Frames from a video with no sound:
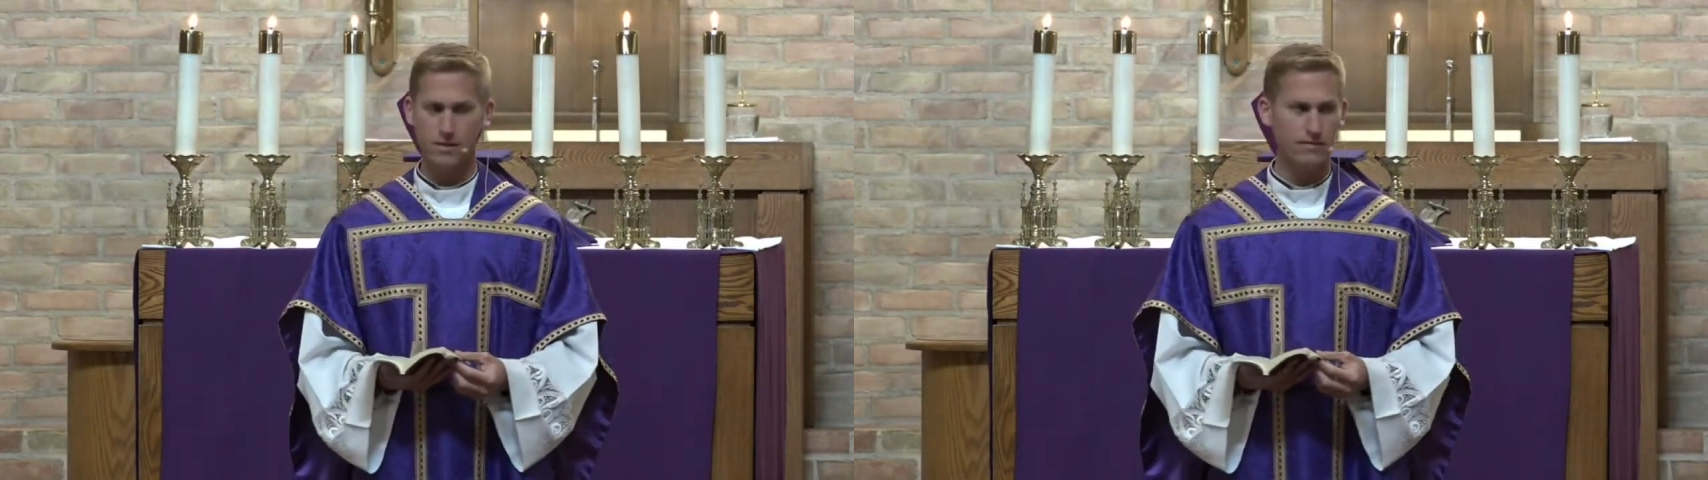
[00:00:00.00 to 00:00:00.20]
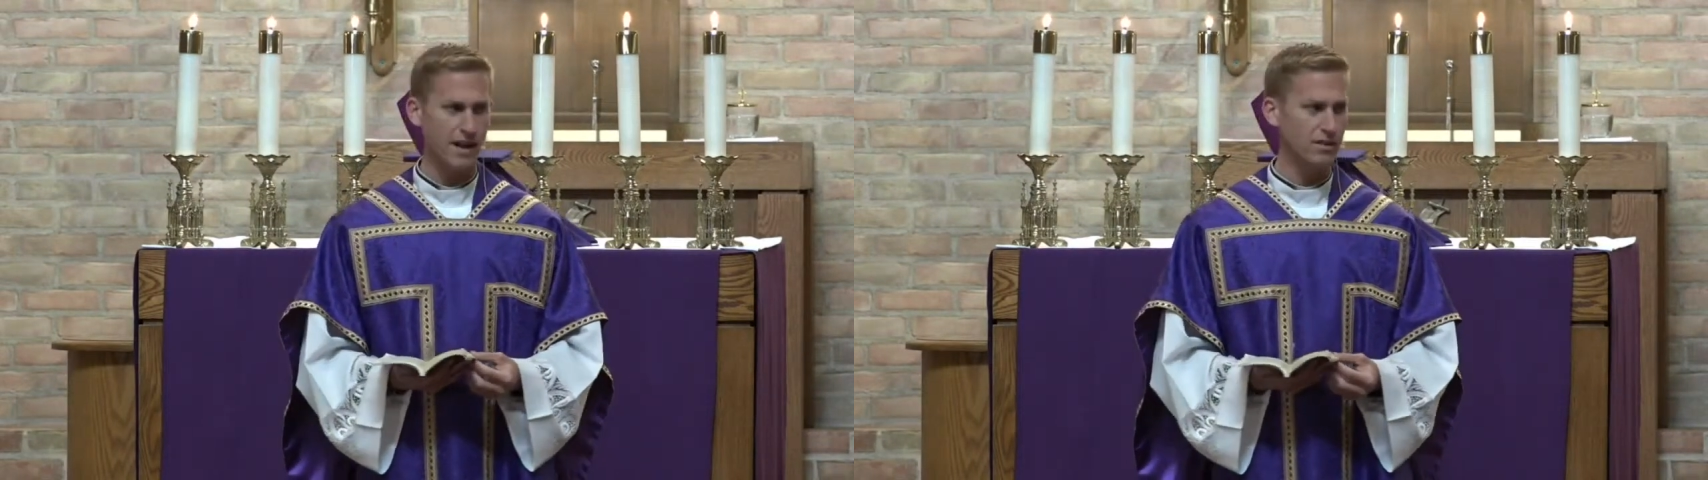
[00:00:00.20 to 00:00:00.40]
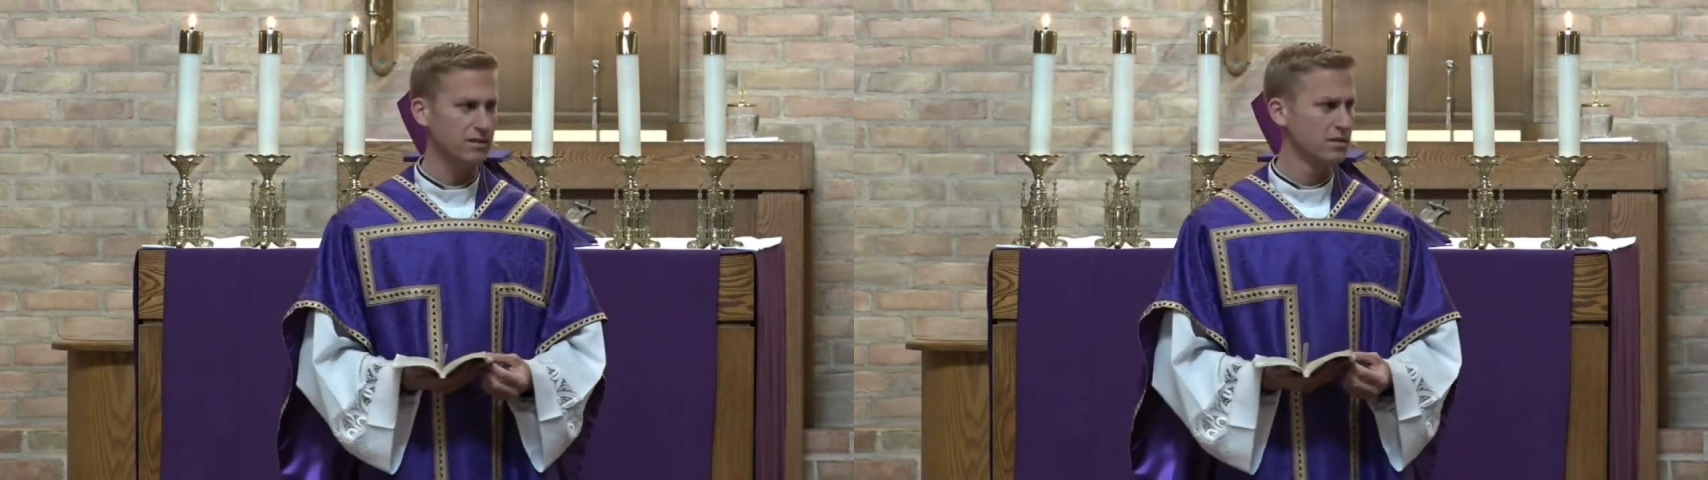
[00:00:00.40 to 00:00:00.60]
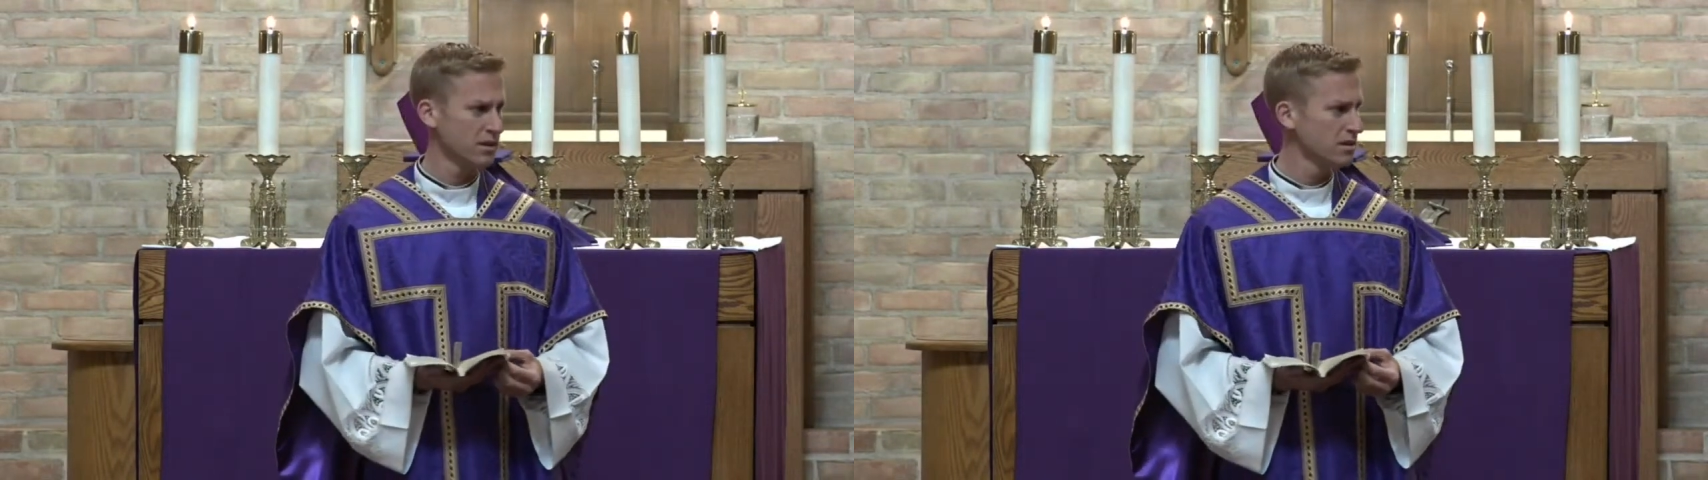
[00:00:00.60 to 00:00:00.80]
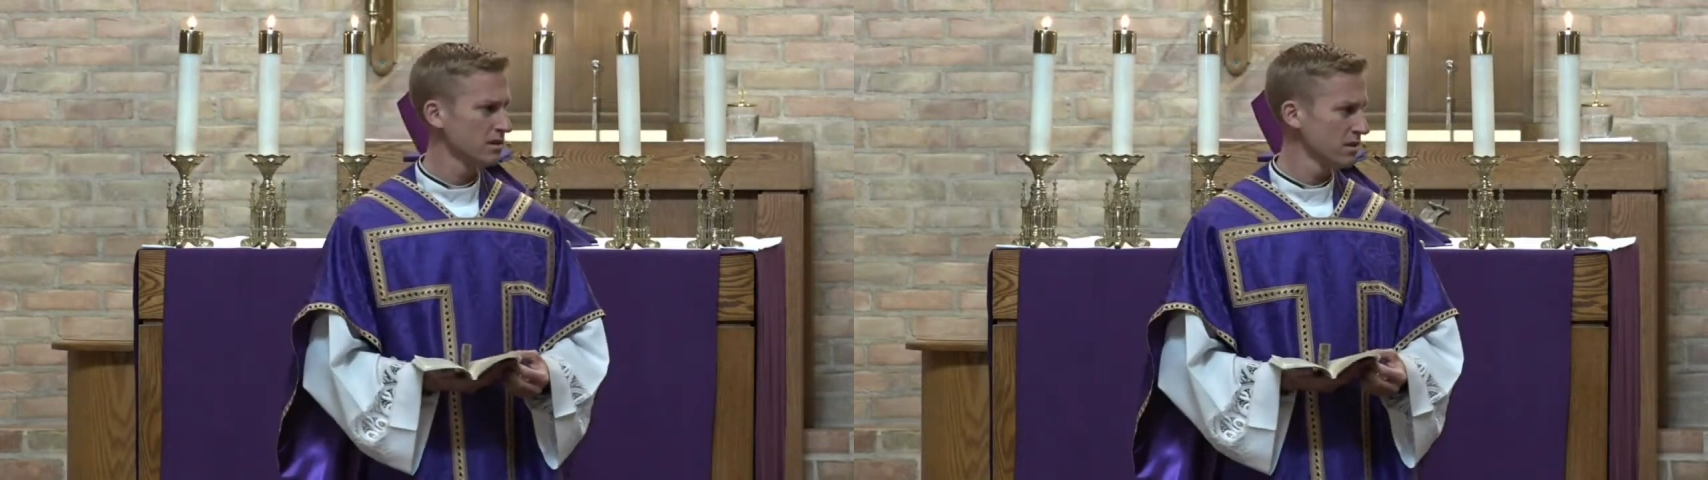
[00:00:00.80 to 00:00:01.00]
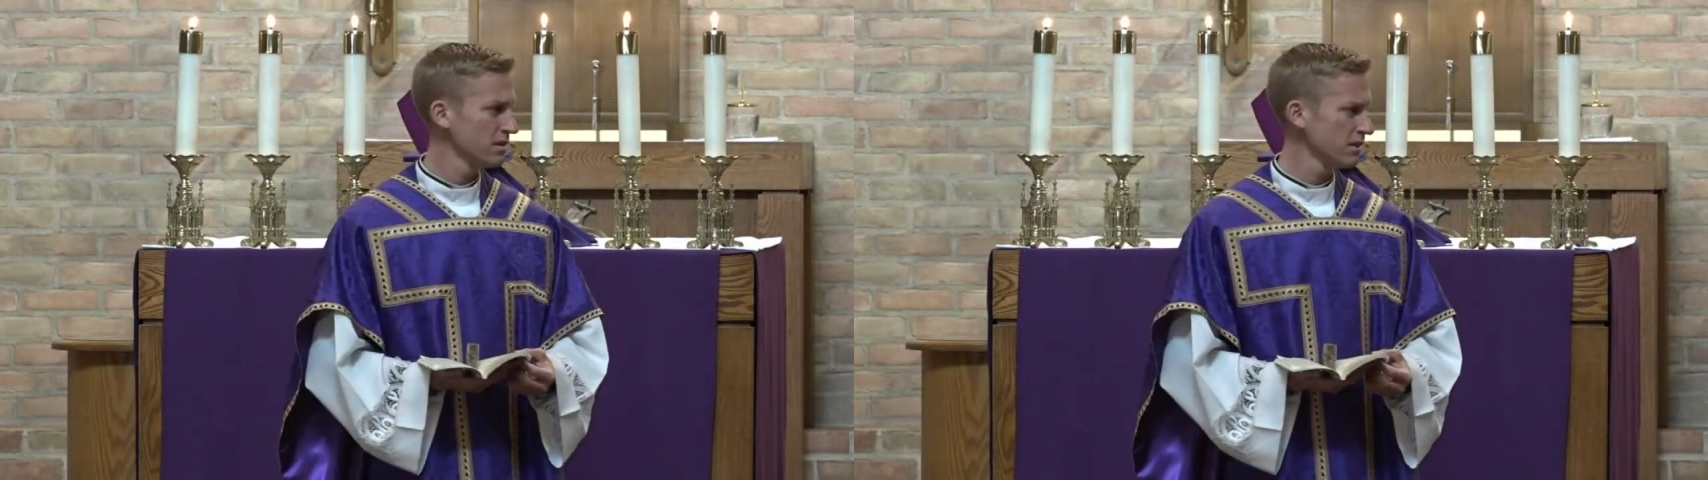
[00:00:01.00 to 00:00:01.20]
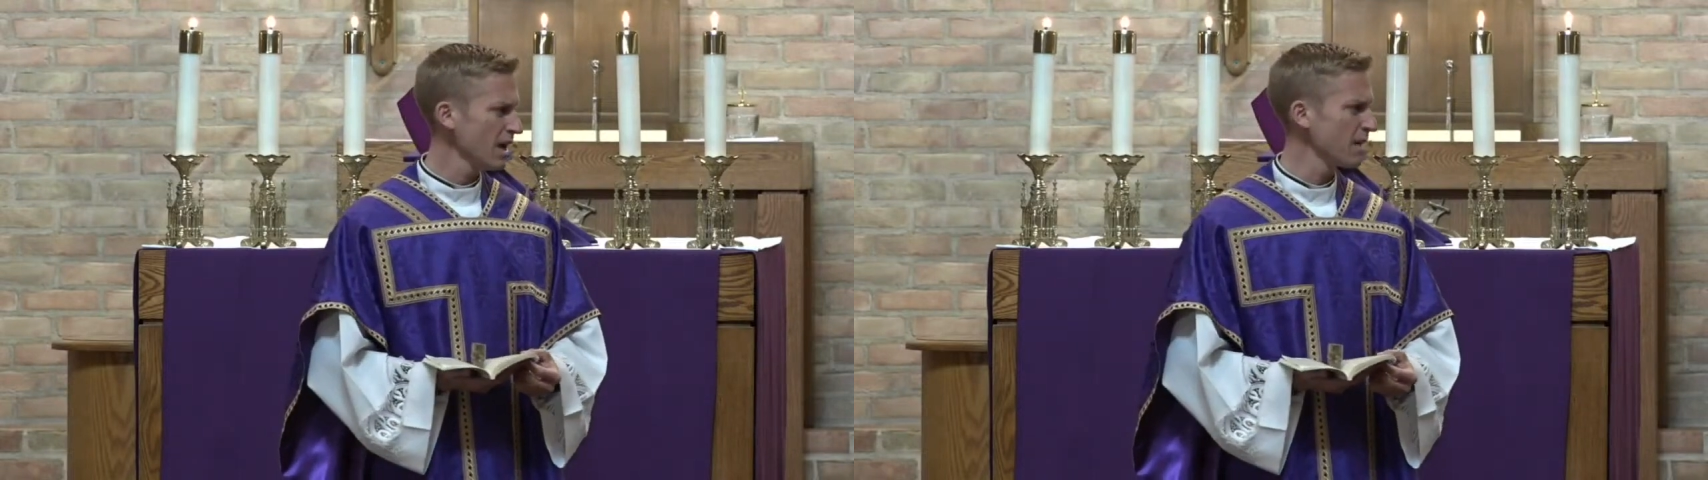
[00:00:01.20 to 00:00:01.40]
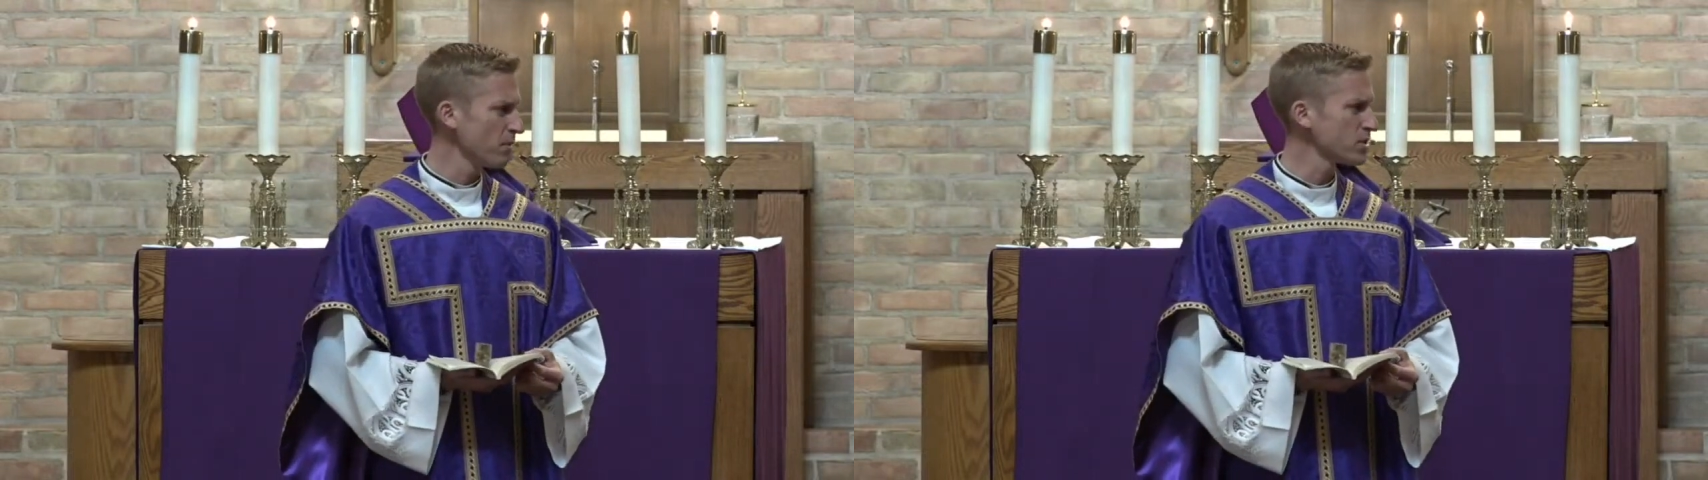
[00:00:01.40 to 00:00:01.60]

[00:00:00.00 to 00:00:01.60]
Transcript: be followed? Yeah,